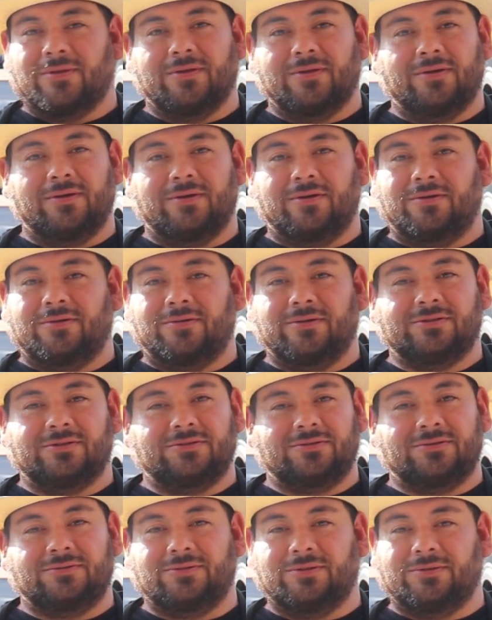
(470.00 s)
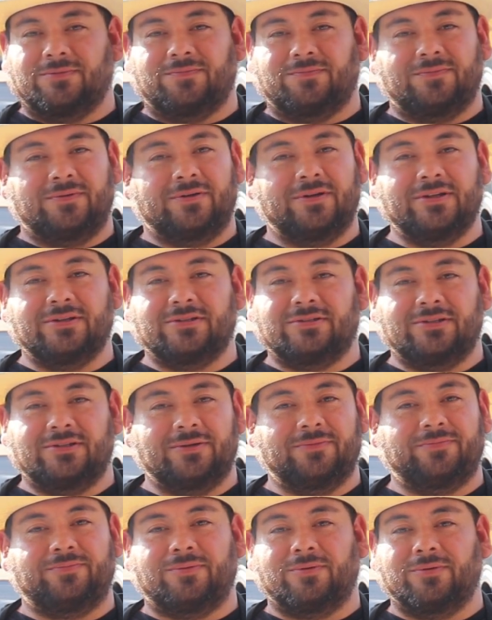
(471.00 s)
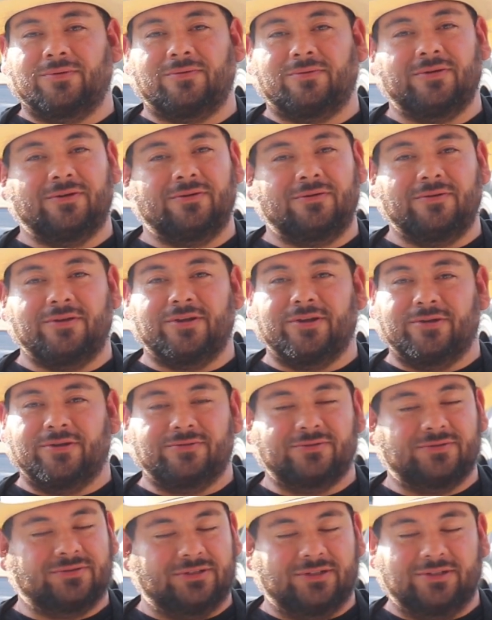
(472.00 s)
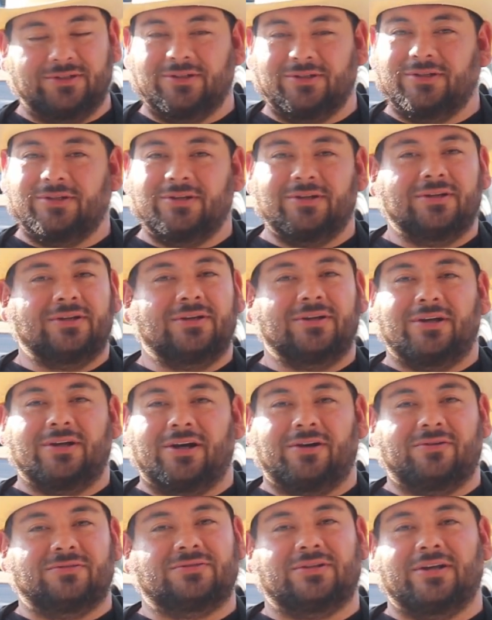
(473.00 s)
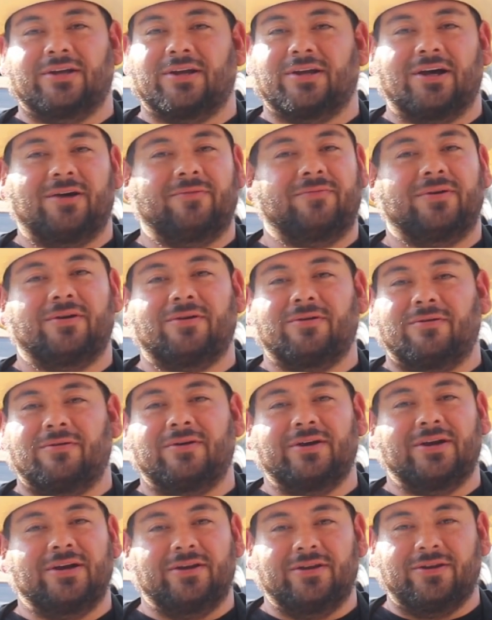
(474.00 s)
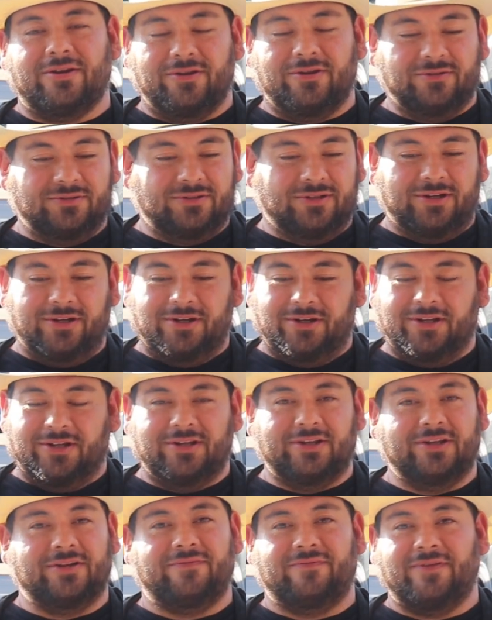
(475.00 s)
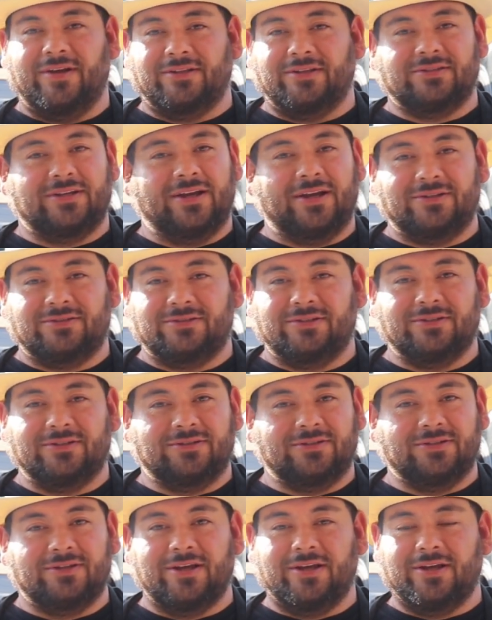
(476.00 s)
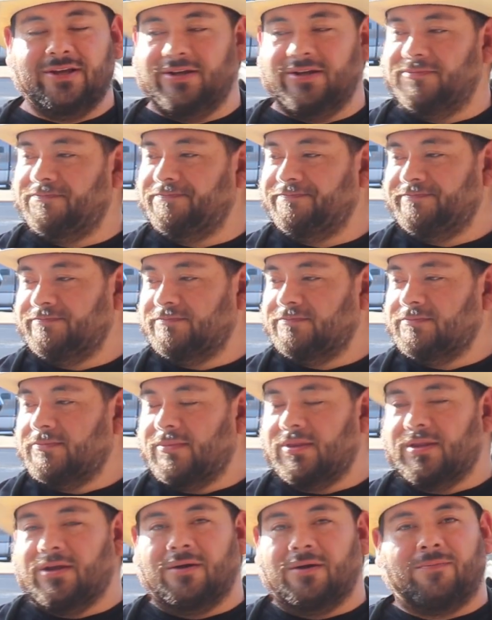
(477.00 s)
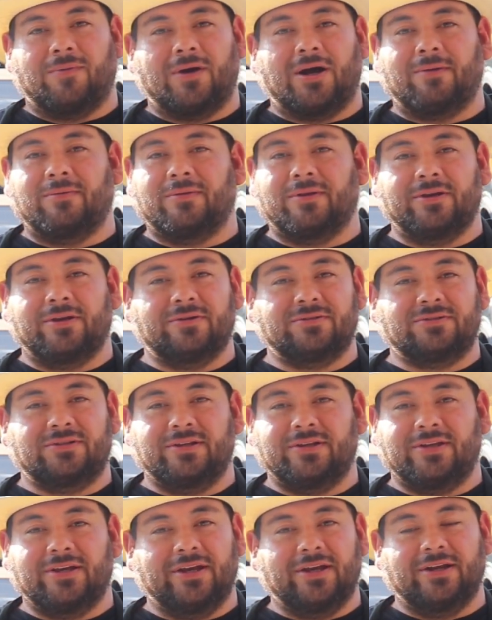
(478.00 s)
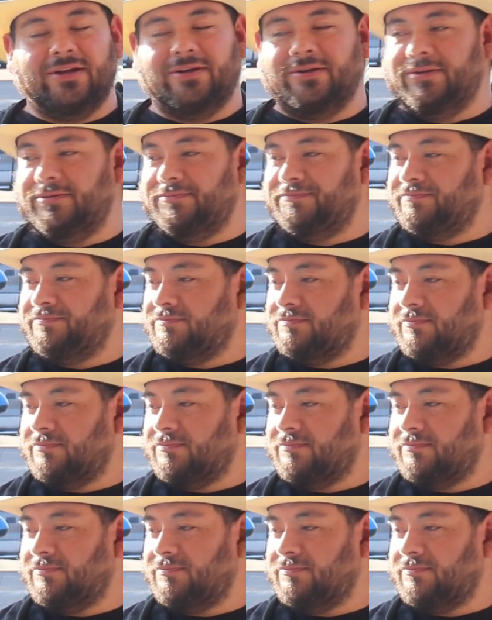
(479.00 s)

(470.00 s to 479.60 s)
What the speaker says: You know, it's a pretty simple grill to use, and I was like, I'm gonna go ahead and use it, and it did fantastic today, and I'll probably use it again, and